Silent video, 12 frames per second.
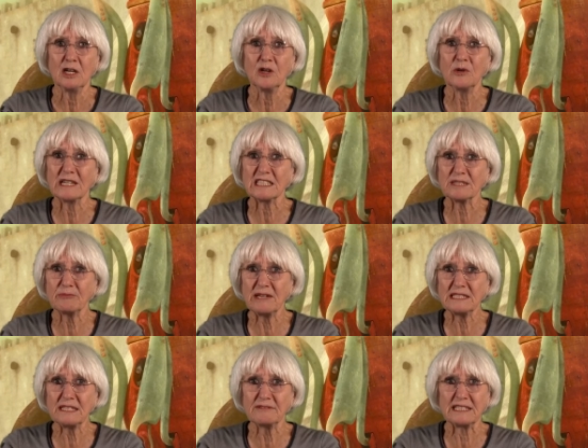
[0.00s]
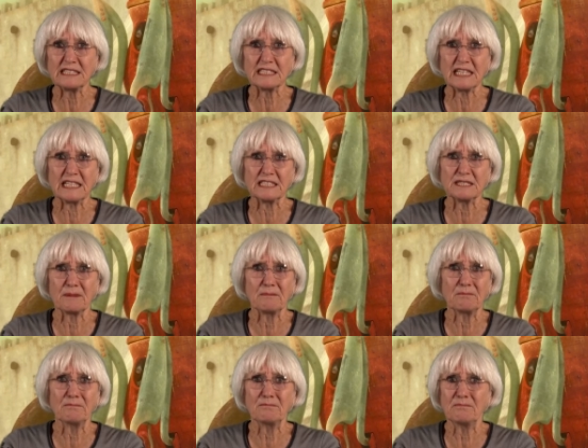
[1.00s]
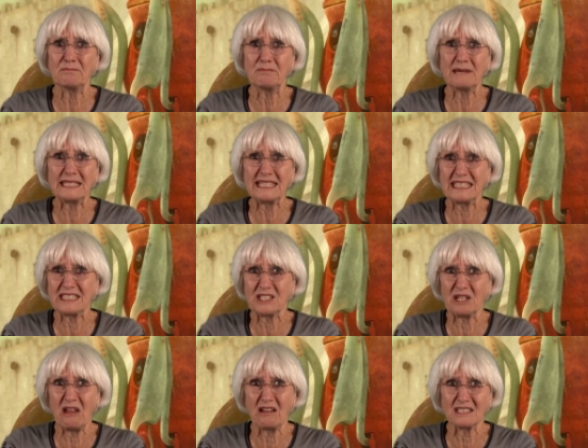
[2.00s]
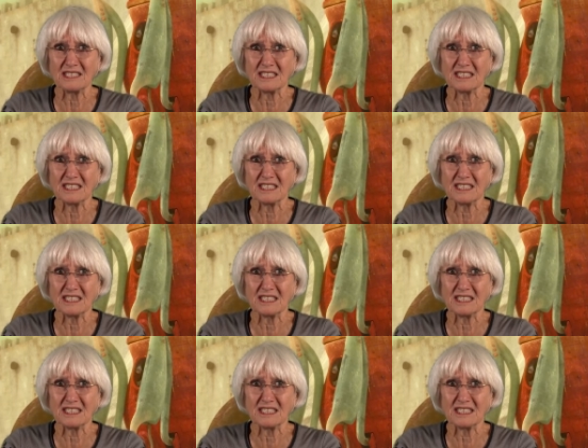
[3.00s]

who expressively states, "But it is lost."